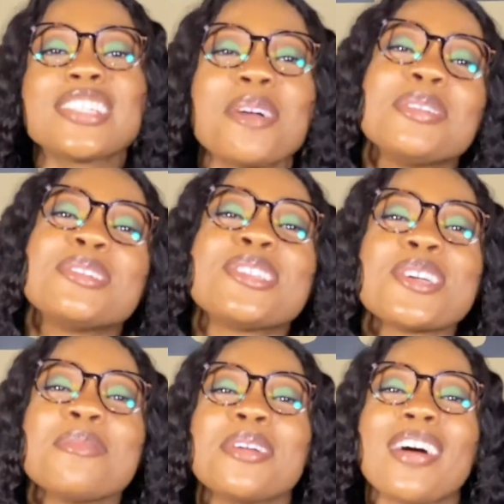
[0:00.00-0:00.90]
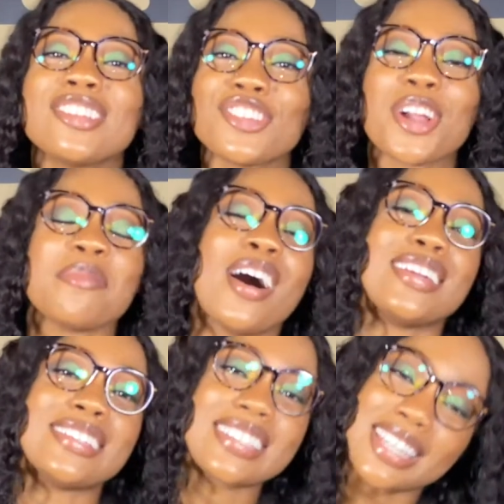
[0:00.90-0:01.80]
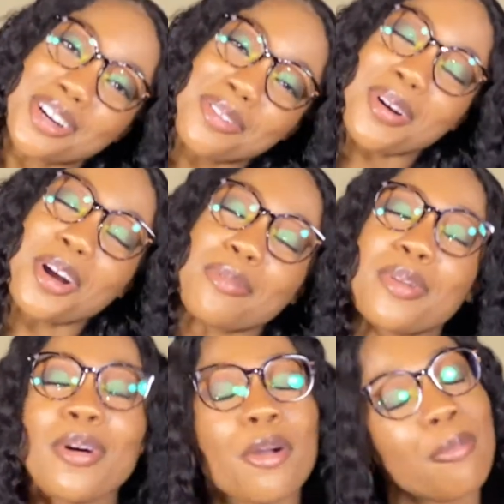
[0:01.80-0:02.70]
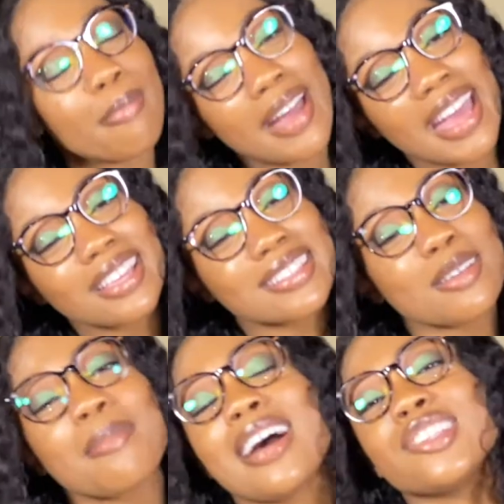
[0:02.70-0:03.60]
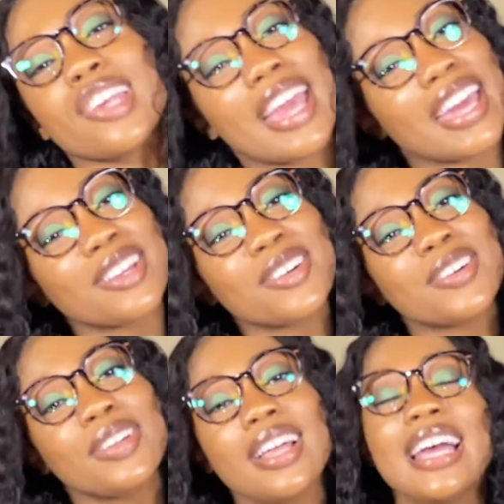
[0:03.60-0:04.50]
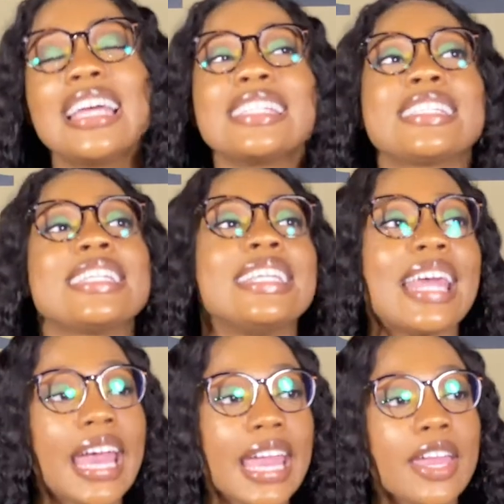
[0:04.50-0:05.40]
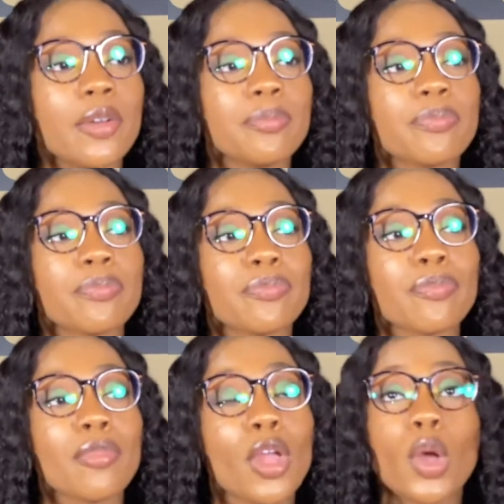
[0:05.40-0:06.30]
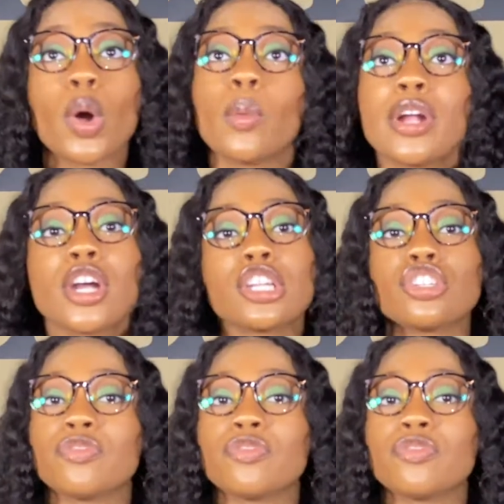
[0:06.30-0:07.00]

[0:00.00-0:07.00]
up, YouTube? You're watching Armoni Sloan. Welcome or welcome back to my channel. Today we're gonna